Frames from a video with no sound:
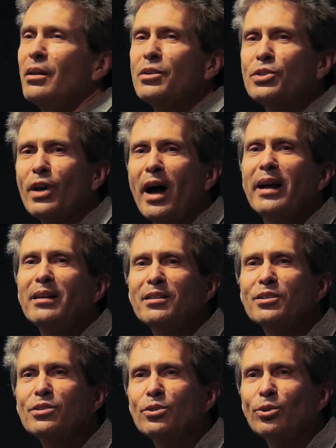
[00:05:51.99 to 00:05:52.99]

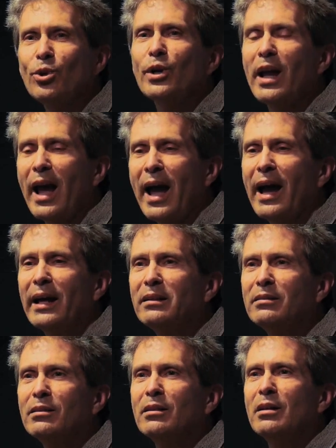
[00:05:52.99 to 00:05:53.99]
Scientists look at
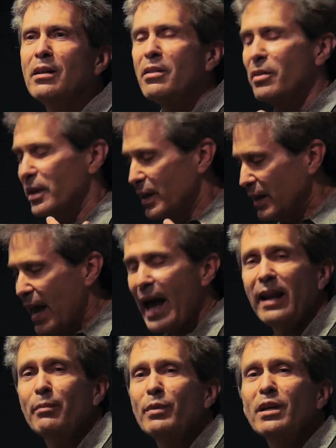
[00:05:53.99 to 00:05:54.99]
the
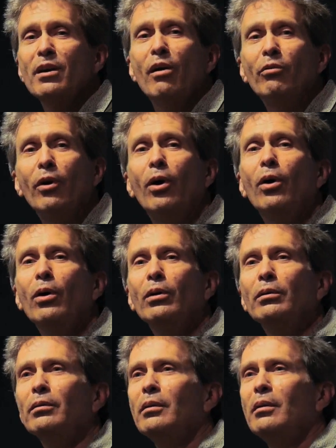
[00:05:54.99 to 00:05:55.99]
anatomy of all